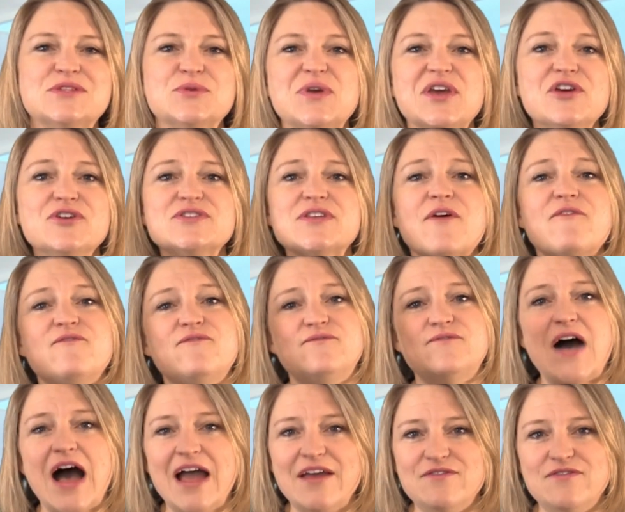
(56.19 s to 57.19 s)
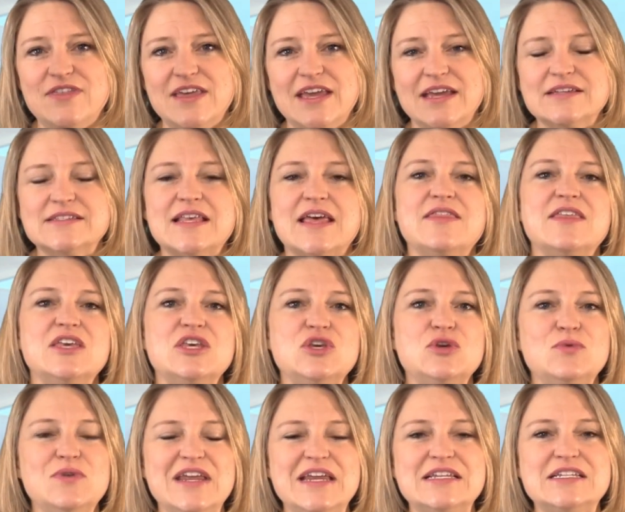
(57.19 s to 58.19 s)
So here's five things that
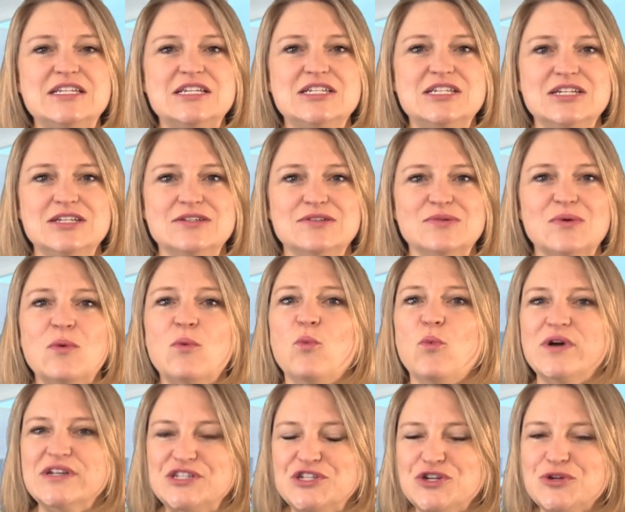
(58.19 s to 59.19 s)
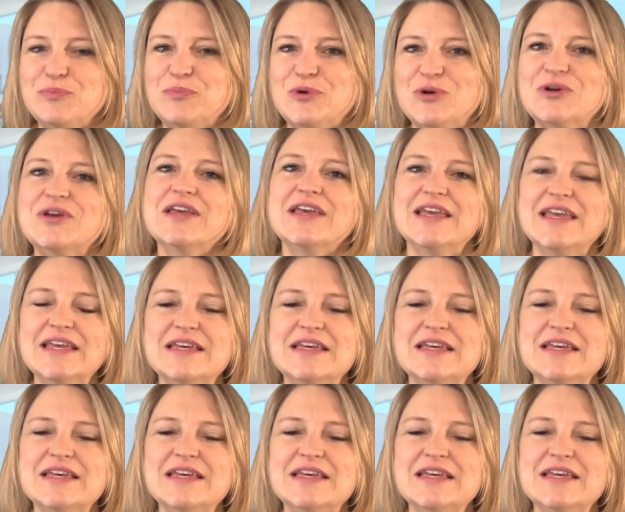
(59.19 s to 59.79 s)
you need to do once your book